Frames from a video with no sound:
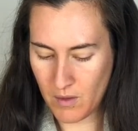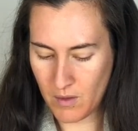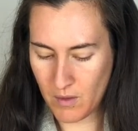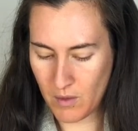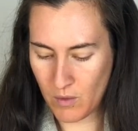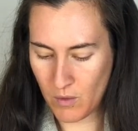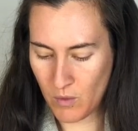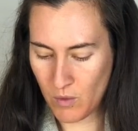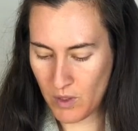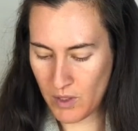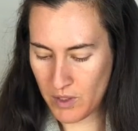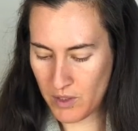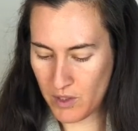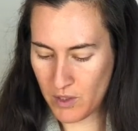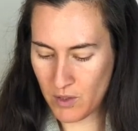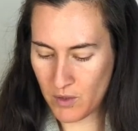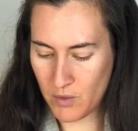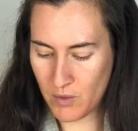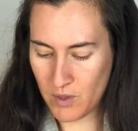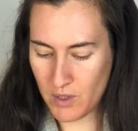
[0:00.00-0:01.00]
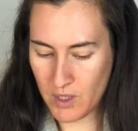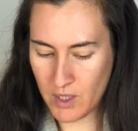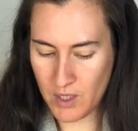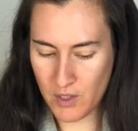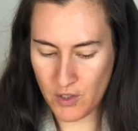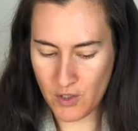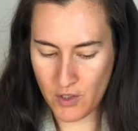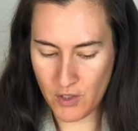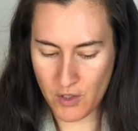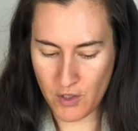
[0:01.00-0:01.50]
Now, what do you
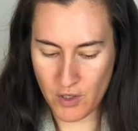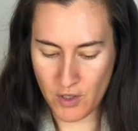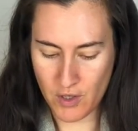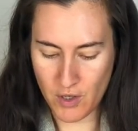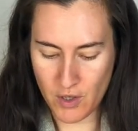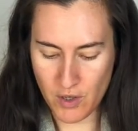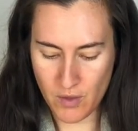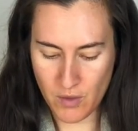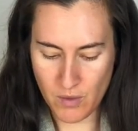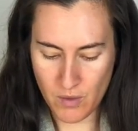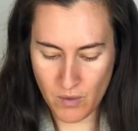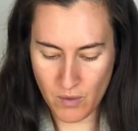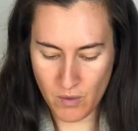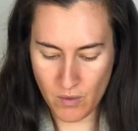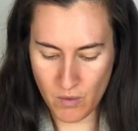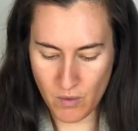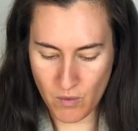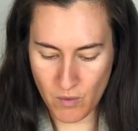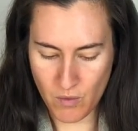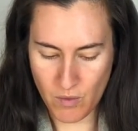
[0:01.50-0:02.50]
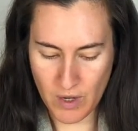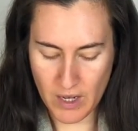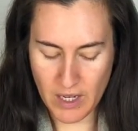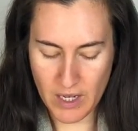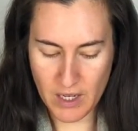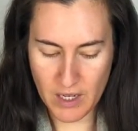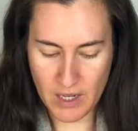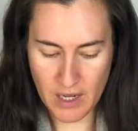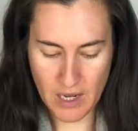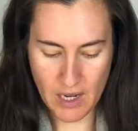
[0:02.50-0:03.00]
need to know
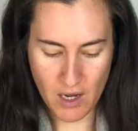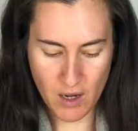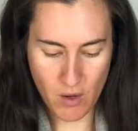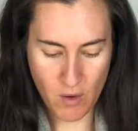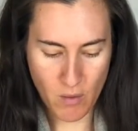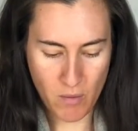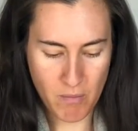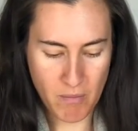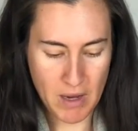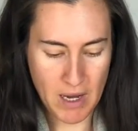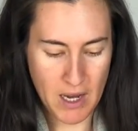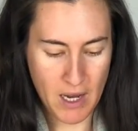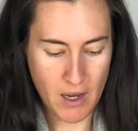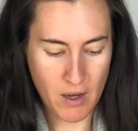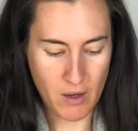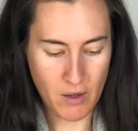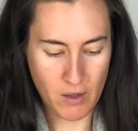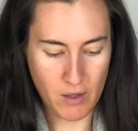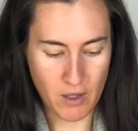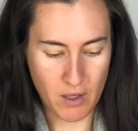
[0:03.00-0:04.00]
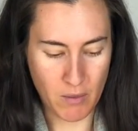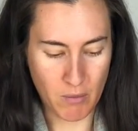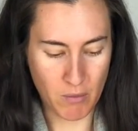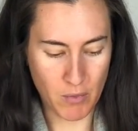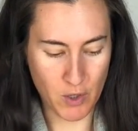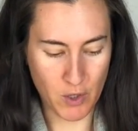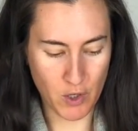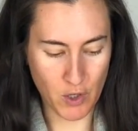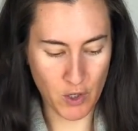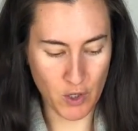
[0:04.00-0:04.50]
right now, pile
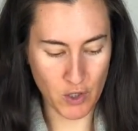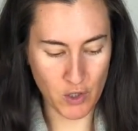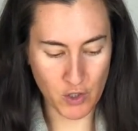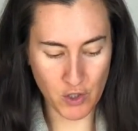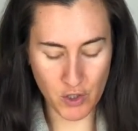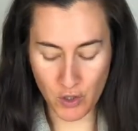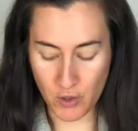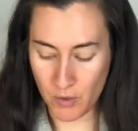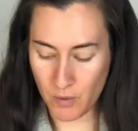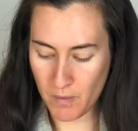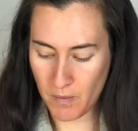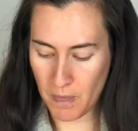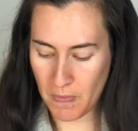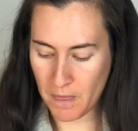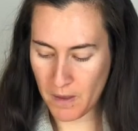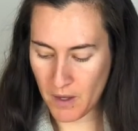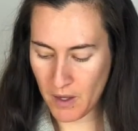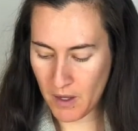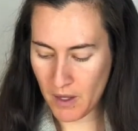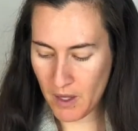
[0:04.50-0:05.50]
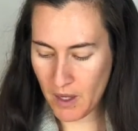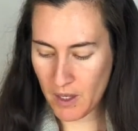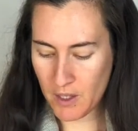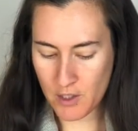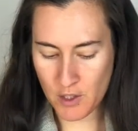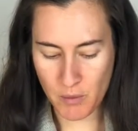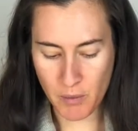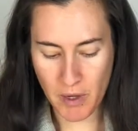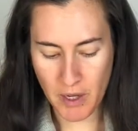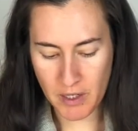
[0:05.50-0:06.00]
number 2?
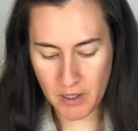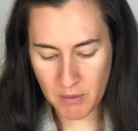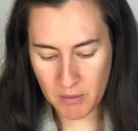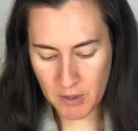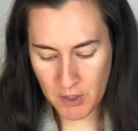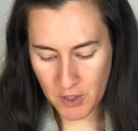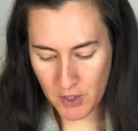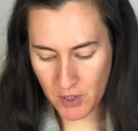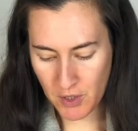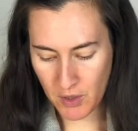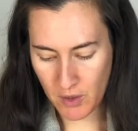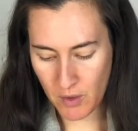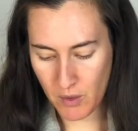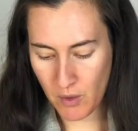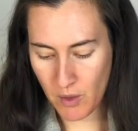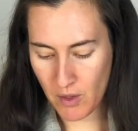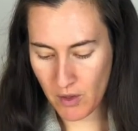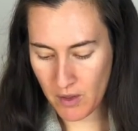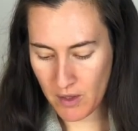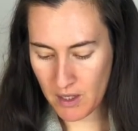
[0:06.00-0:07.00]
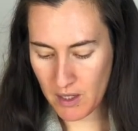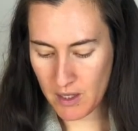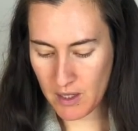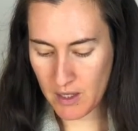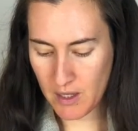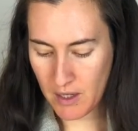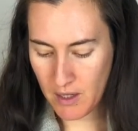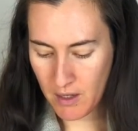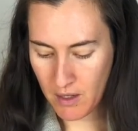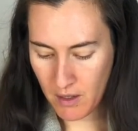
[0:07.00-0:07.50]
So pile number 2,
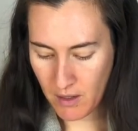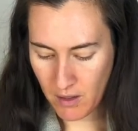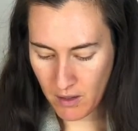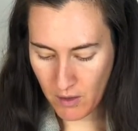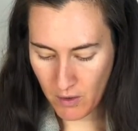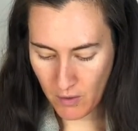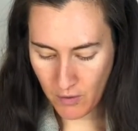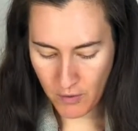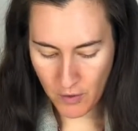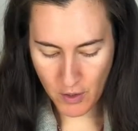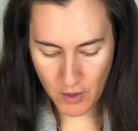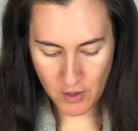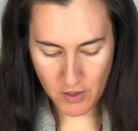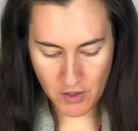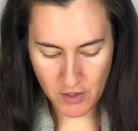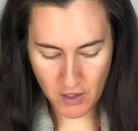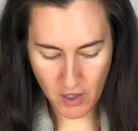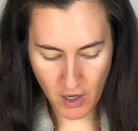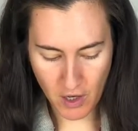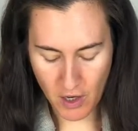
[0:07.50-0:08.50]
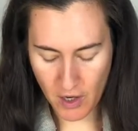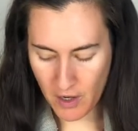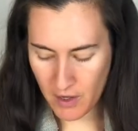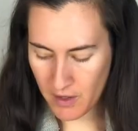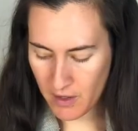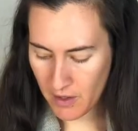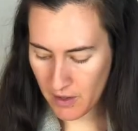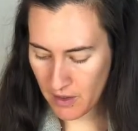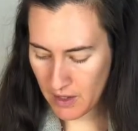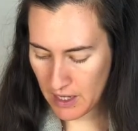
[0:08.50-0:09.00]
the first
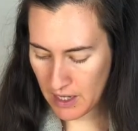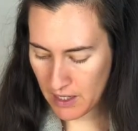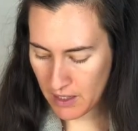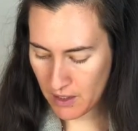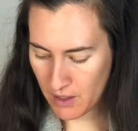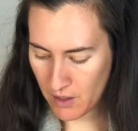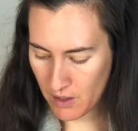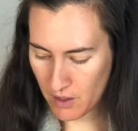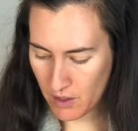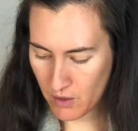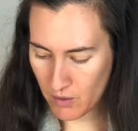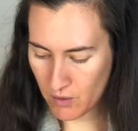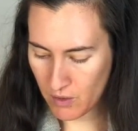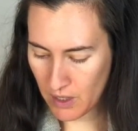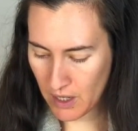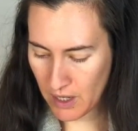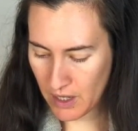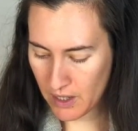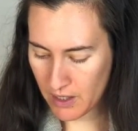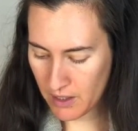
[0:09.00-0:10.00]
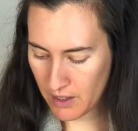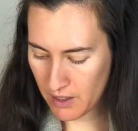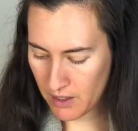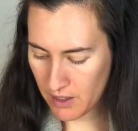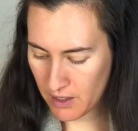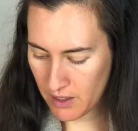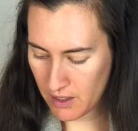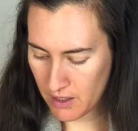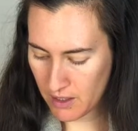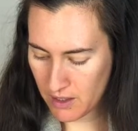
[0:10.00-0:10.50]
card that you got
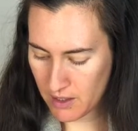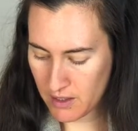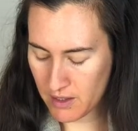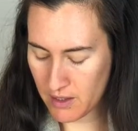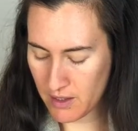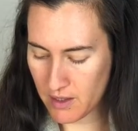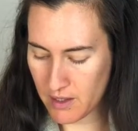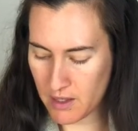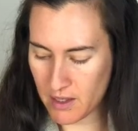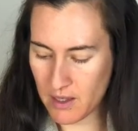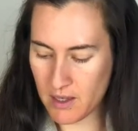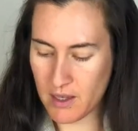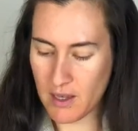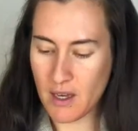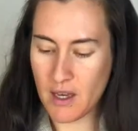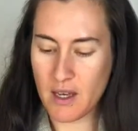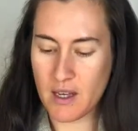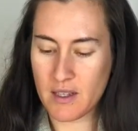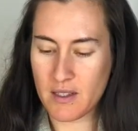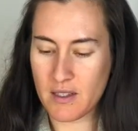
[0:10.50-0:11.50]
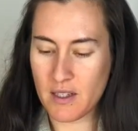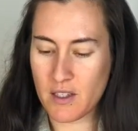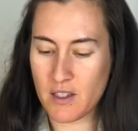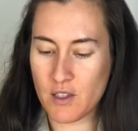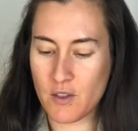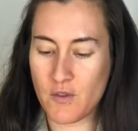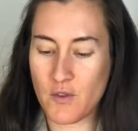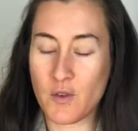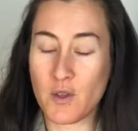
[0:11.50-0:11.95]
is the 6 of